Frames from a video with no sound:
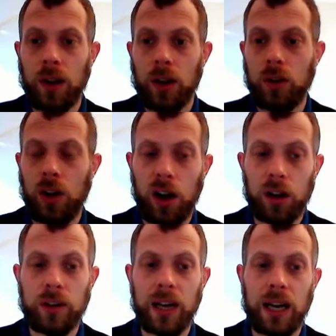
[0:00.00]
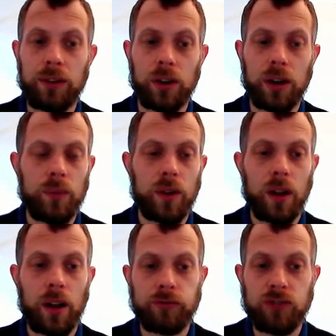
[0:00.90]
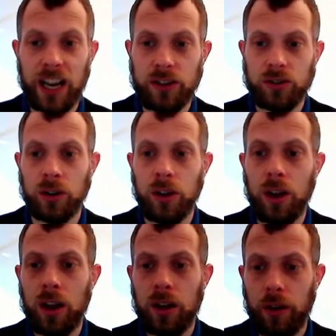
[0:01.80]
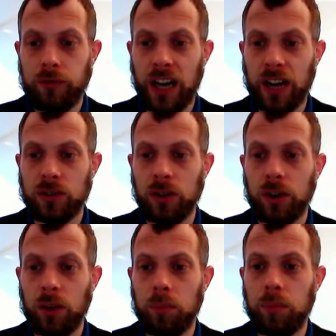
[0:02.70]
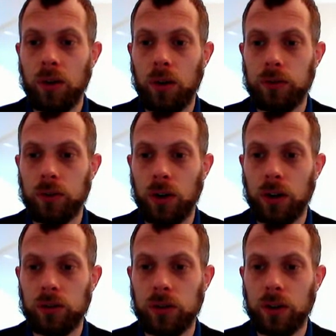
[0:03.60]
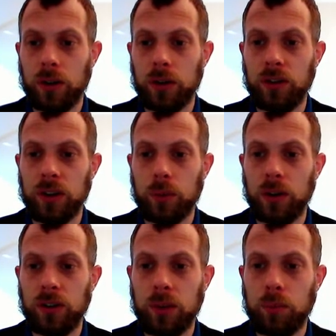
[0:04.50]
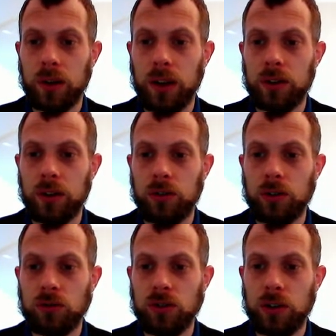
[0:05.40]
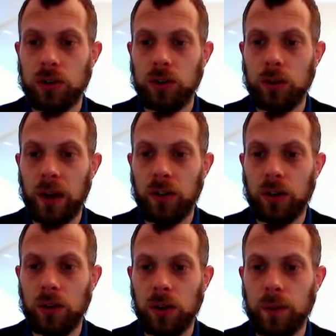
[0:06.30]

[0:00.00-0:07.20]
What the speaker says: You can't have a fractional number of dogs. So this one's simply discrete numerical.